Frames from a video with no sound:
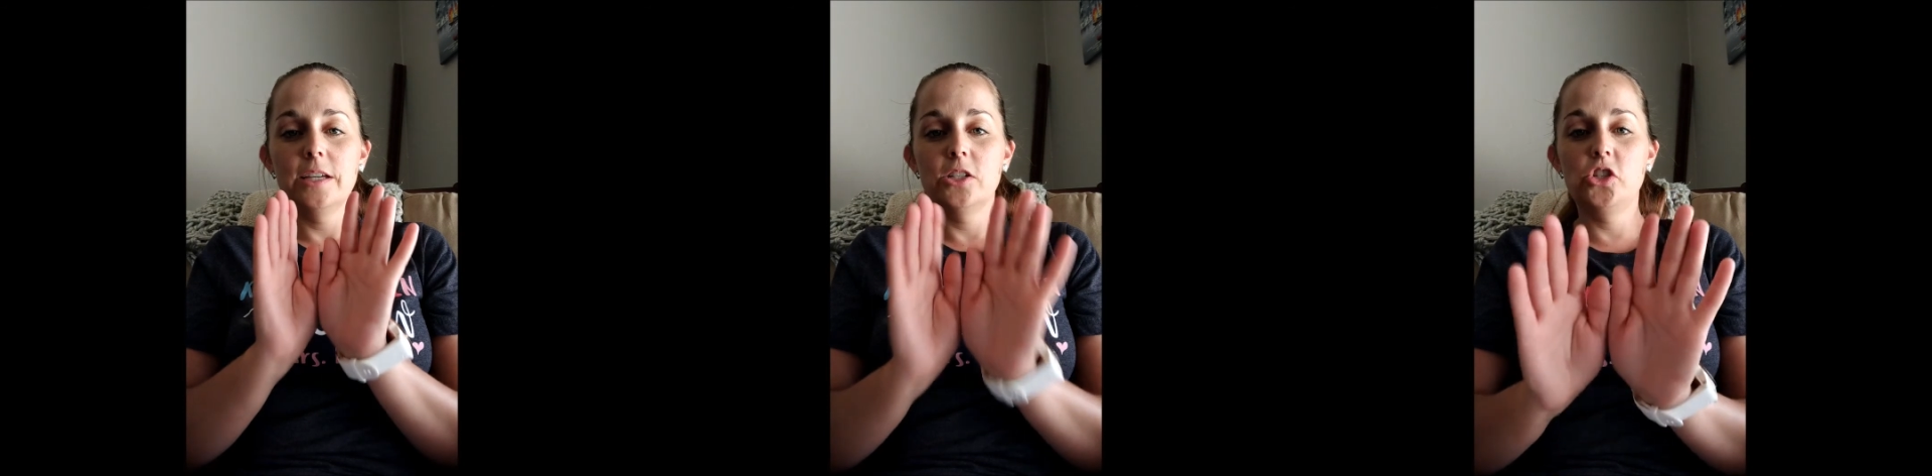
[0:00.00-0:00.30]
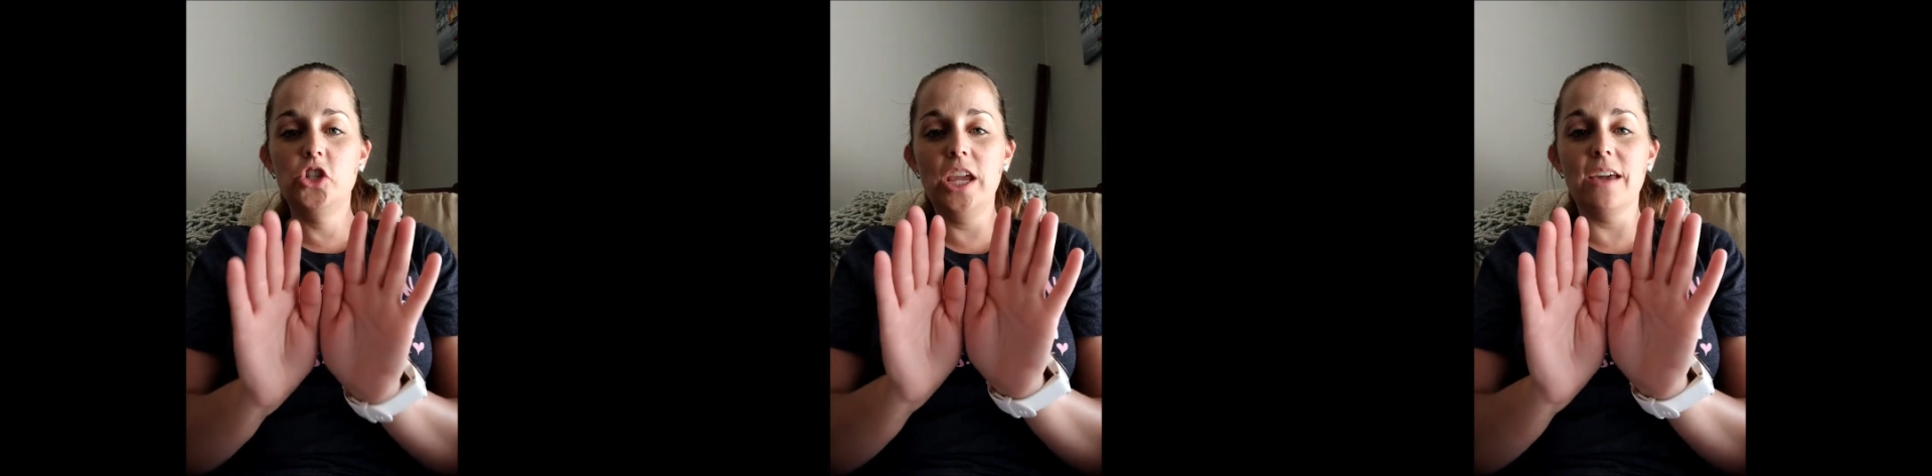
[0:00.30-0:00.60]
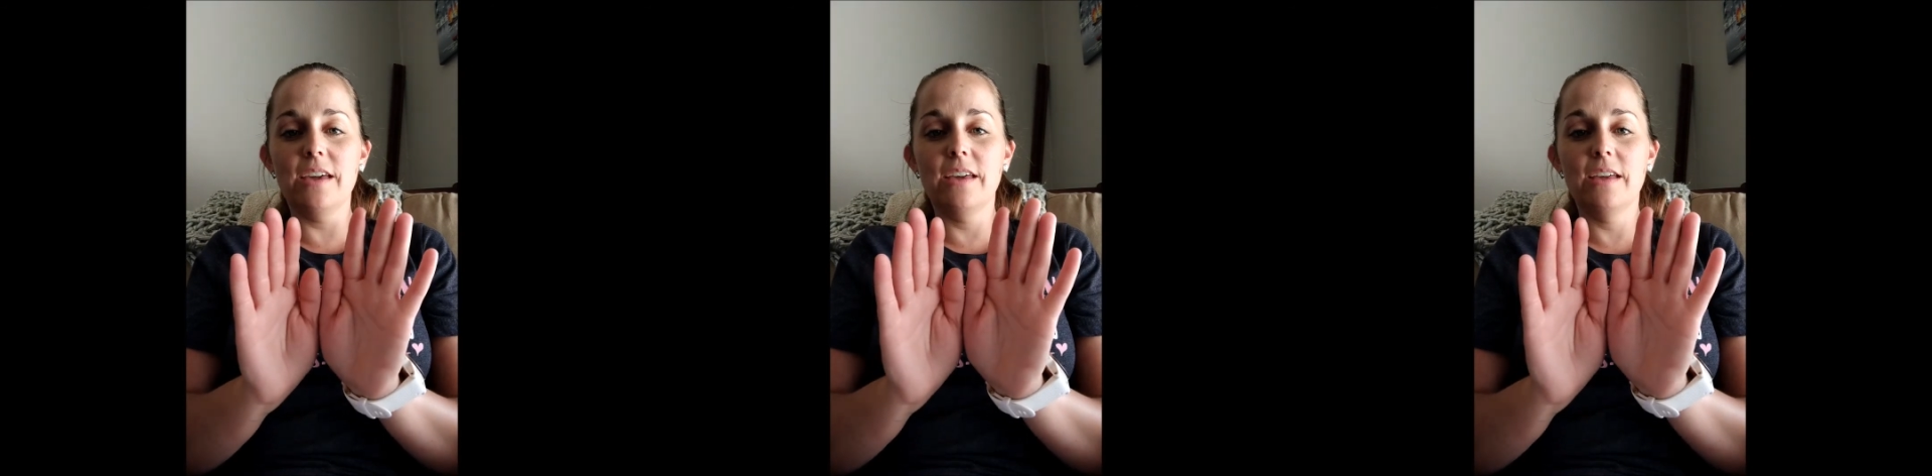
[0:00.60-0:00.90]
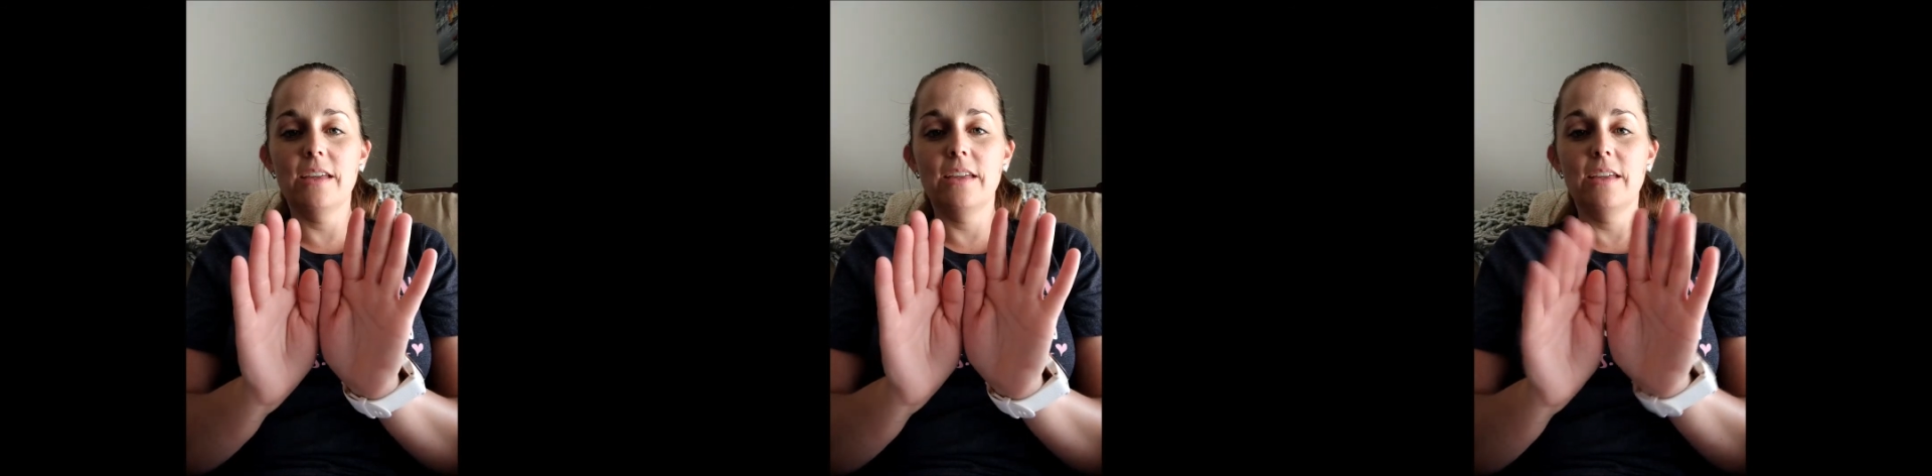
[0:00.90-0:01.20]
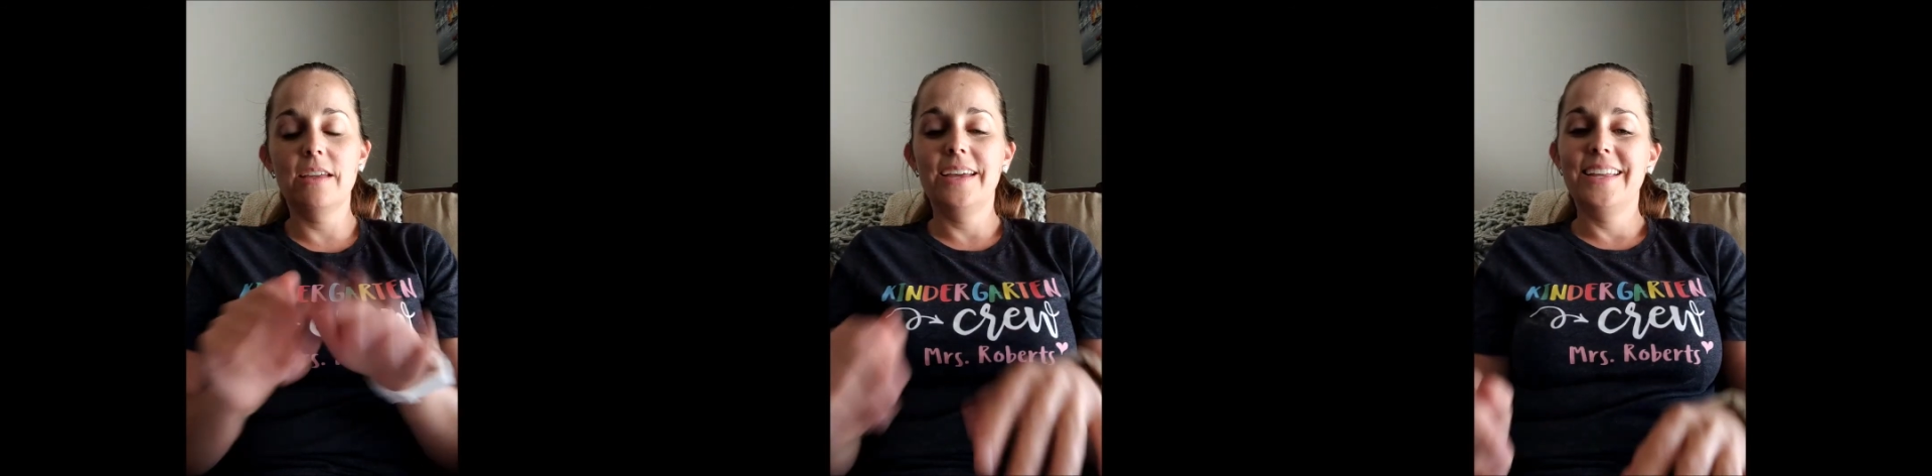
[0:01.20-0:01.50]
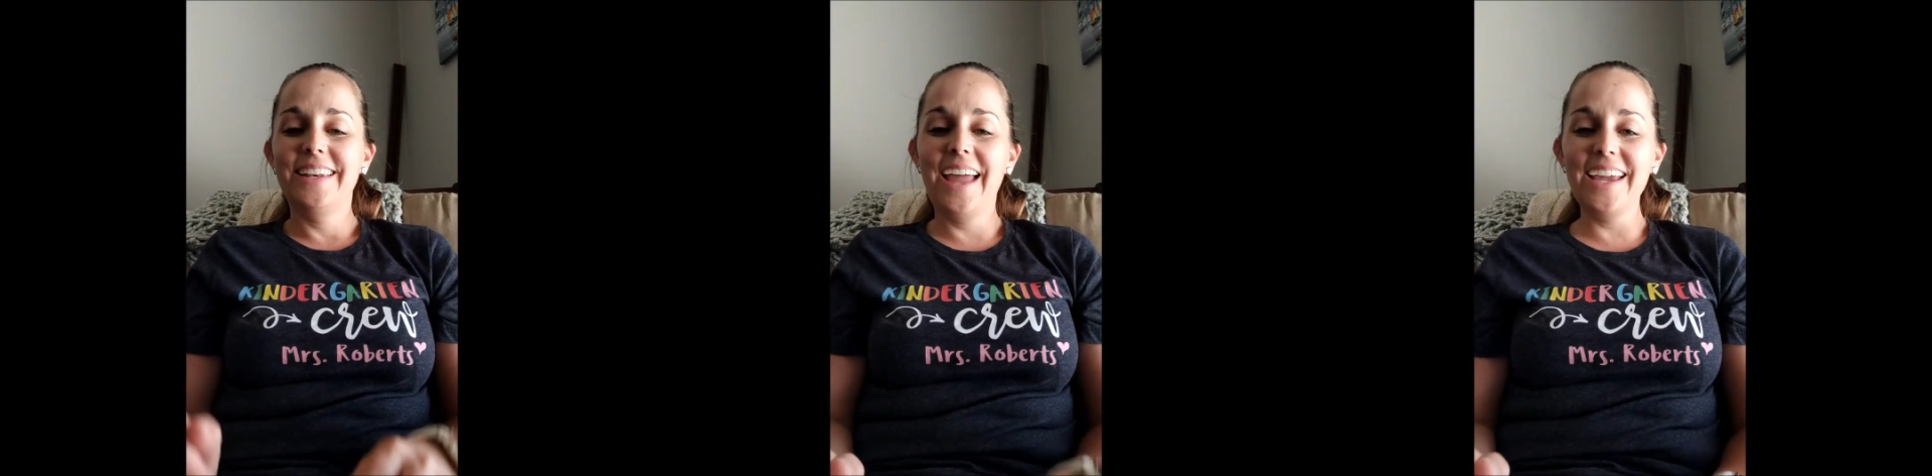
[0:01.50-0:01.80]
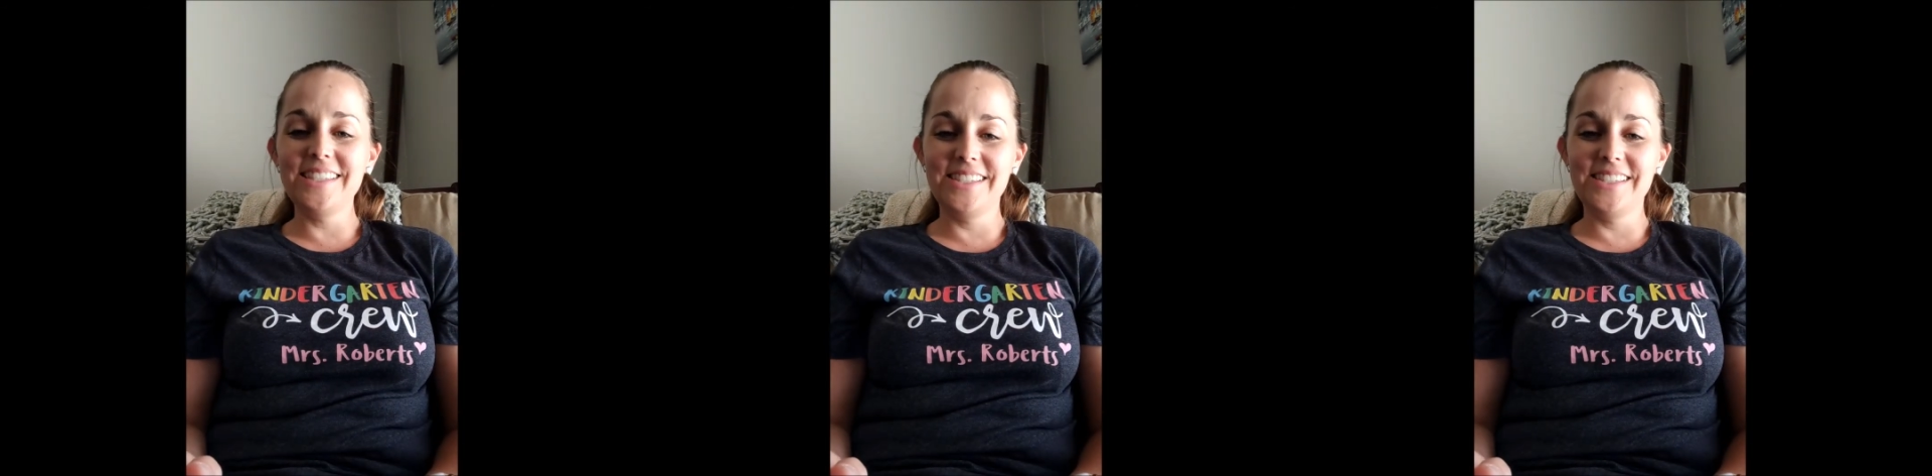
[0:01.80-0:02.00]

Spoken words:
Chick. Nice